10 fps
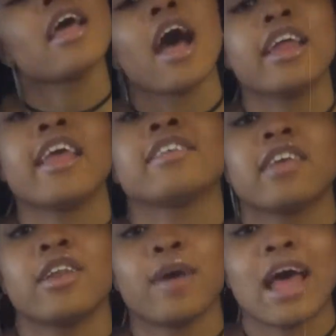I guess
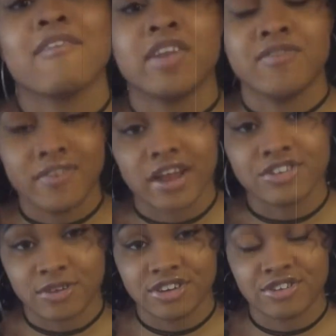I know I have an
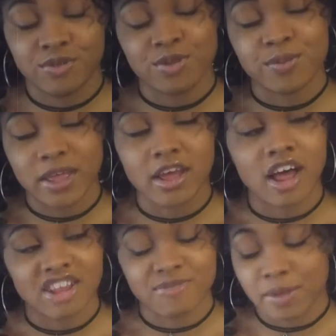infatuation with pink,
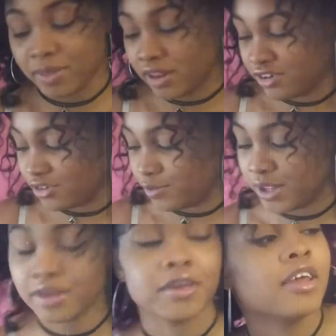all of my planners are
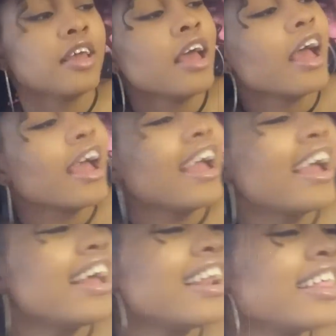pink.
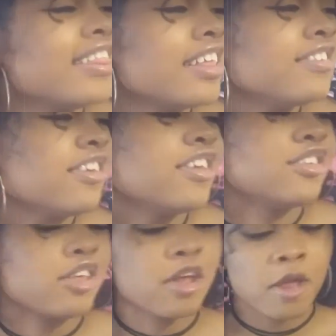And this
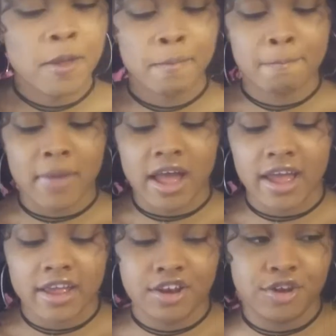is
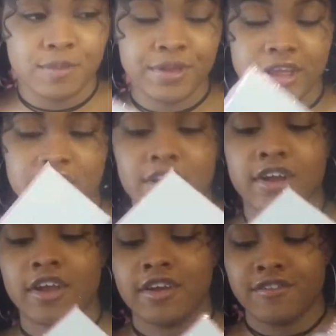my new planner
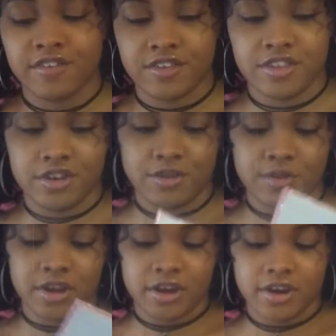for the
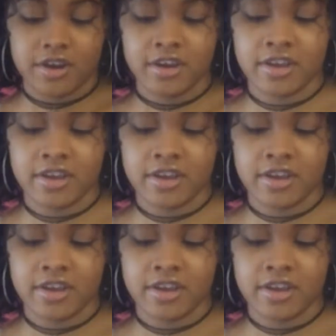new year.